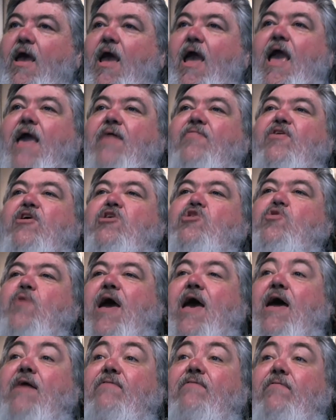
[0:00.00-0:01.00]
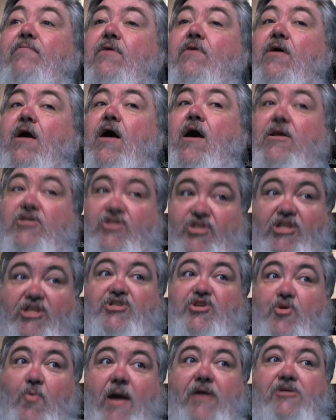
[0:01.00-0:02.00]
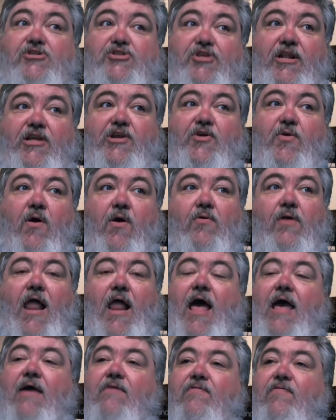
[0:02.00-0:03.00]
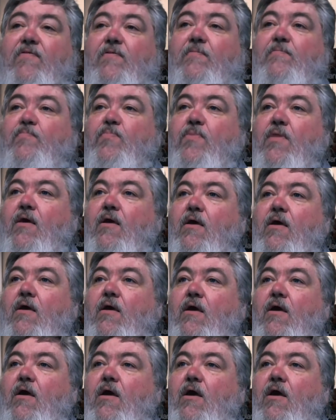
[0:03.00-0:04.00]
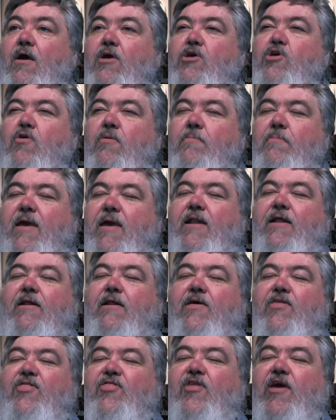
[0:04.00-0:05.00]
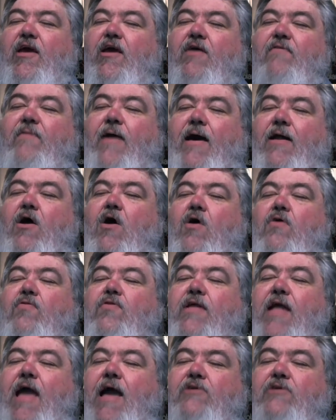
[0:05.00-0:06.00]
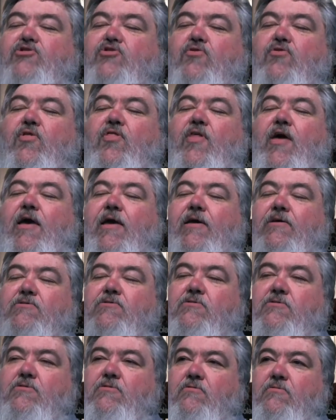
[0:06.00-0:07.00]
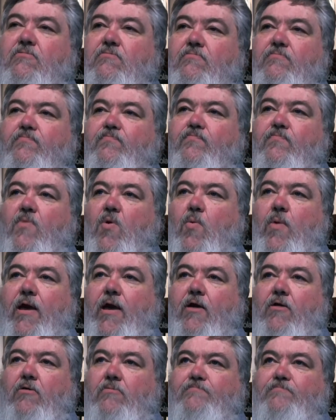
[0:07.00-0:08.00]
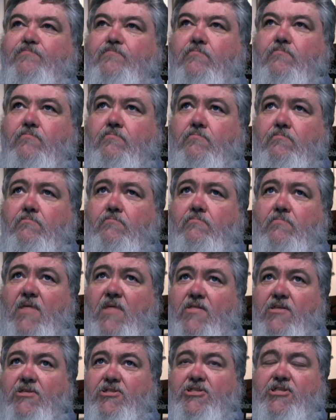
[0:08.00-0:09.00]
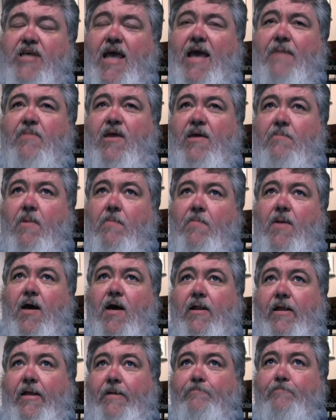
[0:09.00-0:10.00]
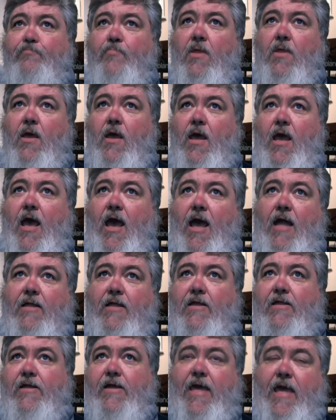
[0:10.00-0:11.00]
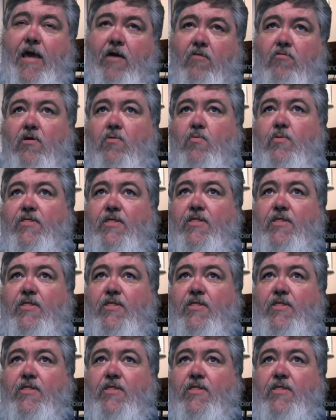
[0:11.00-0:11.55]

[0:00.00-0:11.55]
and then you have a situation in your own life, you immediately think about all the natural things. Well, this is happening in my body. I need to counter it with